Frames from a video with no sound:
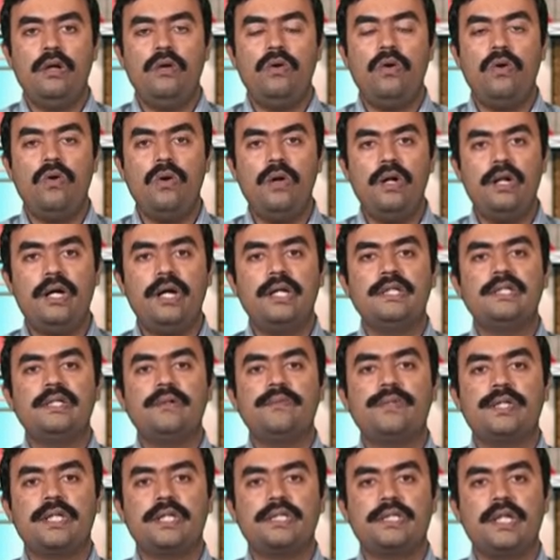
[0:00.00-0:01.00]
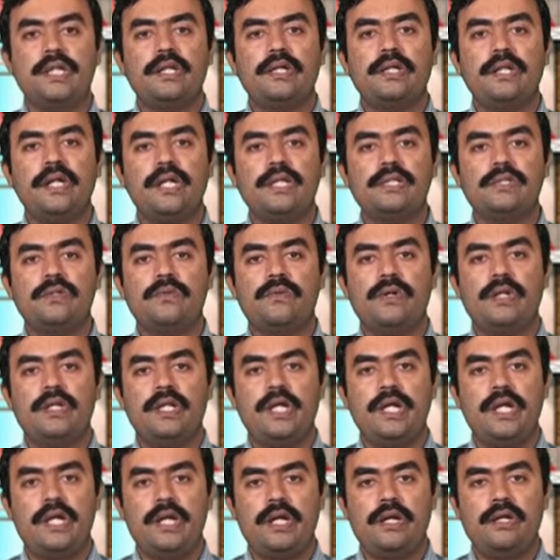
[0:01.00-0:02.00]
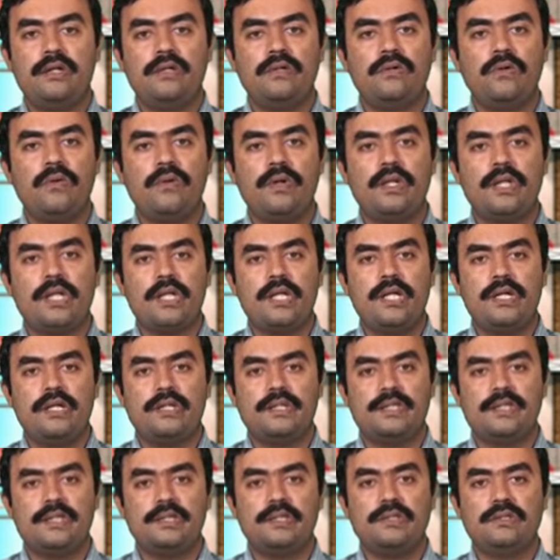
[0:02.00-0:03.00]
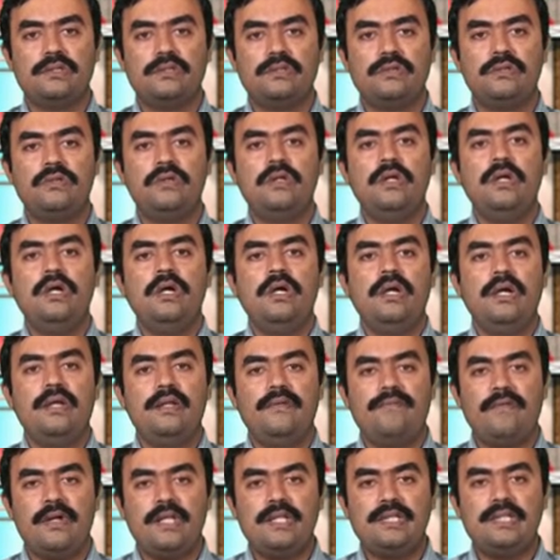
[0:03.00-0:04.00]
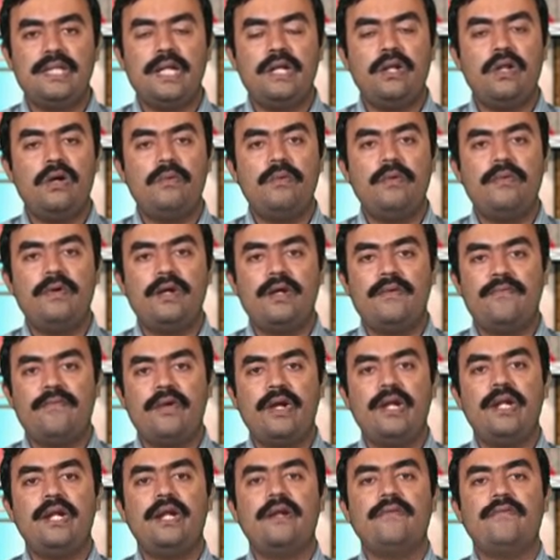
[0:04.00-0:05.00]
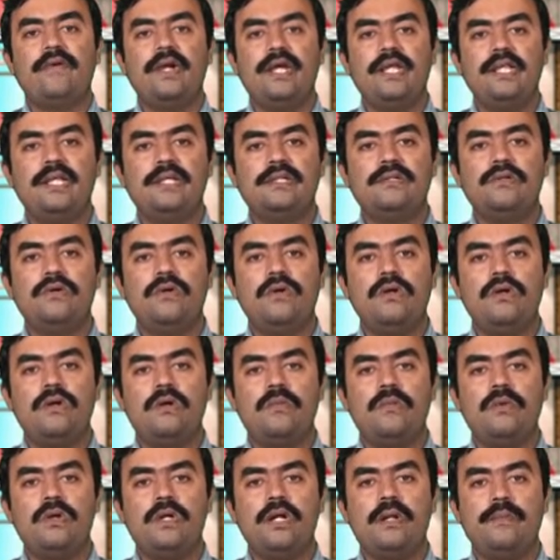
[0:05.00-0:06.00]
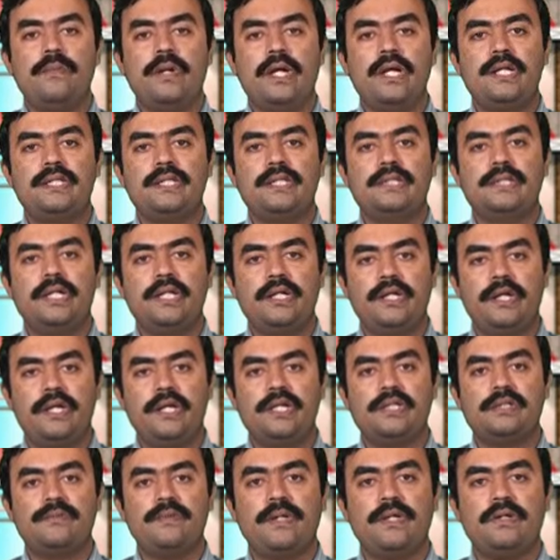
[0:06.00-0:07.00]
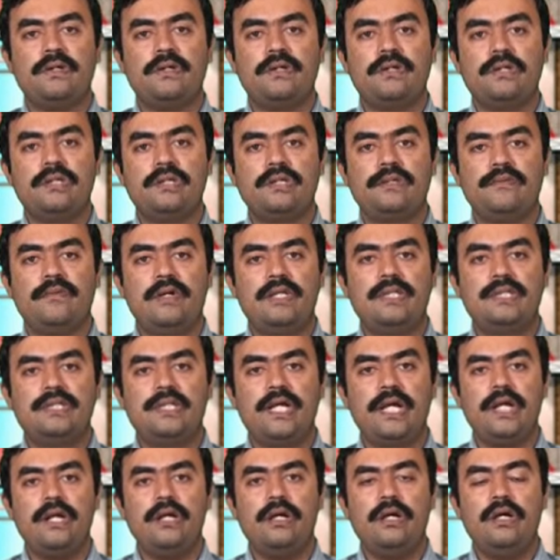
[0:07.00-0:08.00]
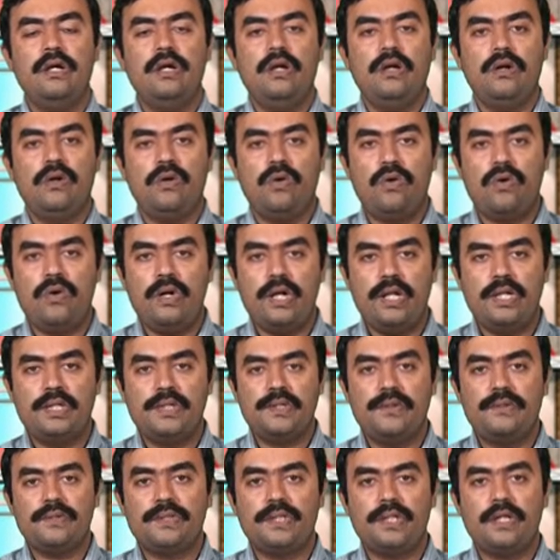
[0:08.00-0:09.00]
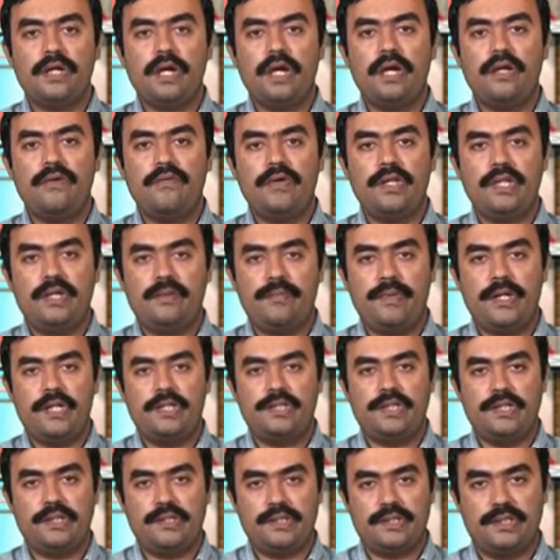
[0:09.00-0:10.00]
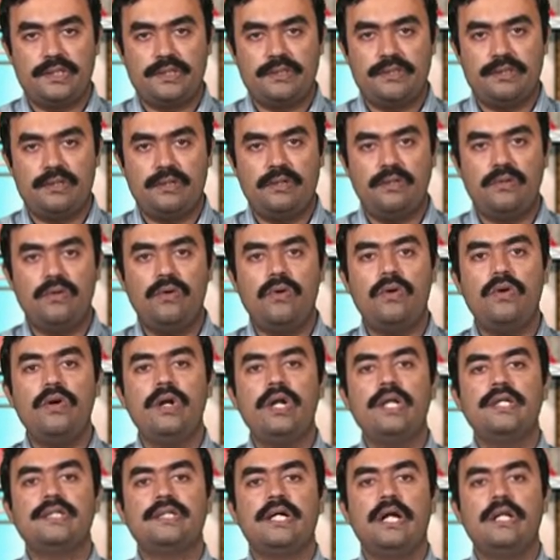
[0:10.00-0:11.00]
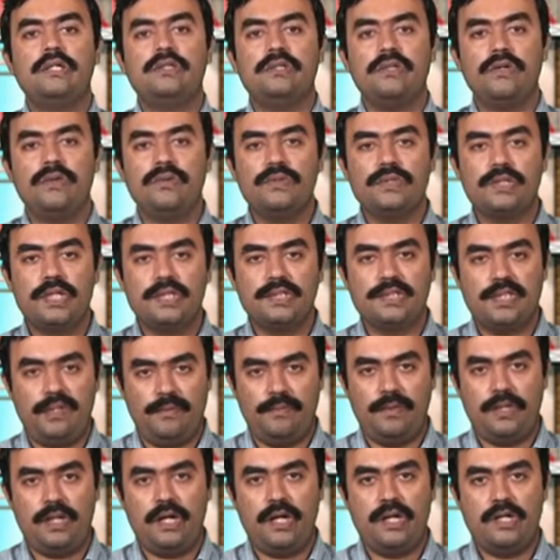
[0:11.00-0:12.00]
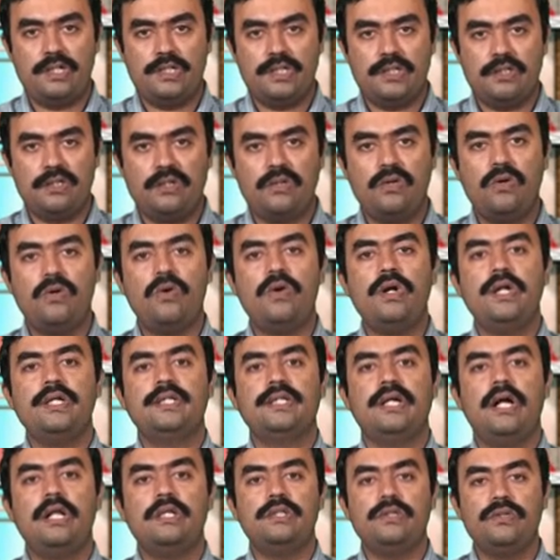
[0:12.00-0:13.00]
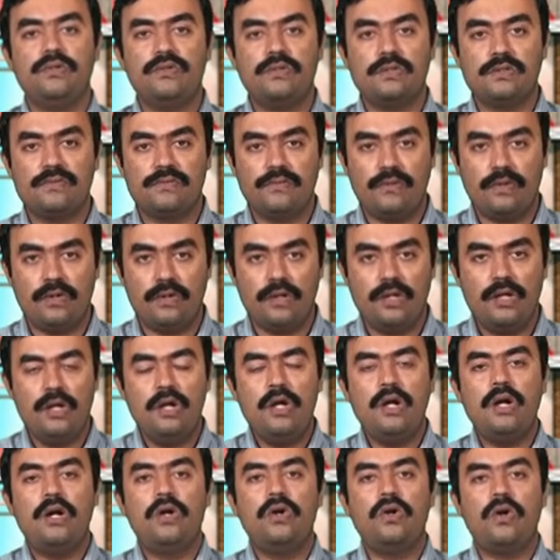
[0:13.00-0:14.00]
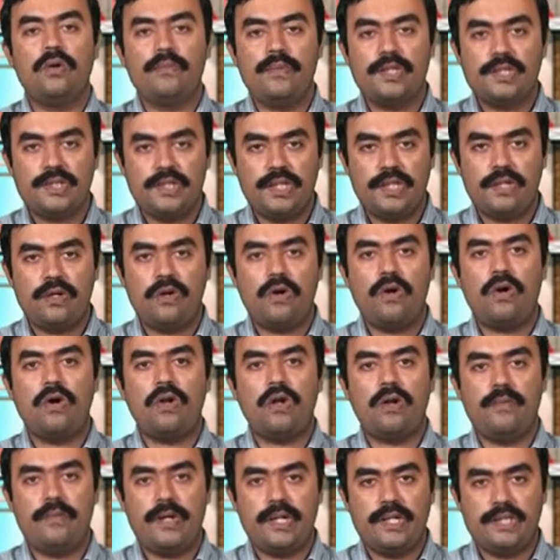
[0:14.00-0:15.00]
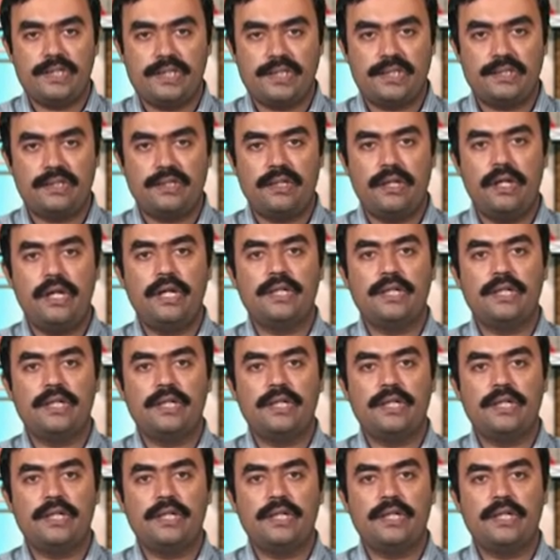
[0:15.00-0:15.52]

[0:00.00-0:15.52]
Gold consumption has increased over the years. So in one side normally we can find out why this gold commodity price has increased, because one side gold is used in Ayurvedic medicines. Gold is also used in SIM cards. Gold is also used for domestic ornaments.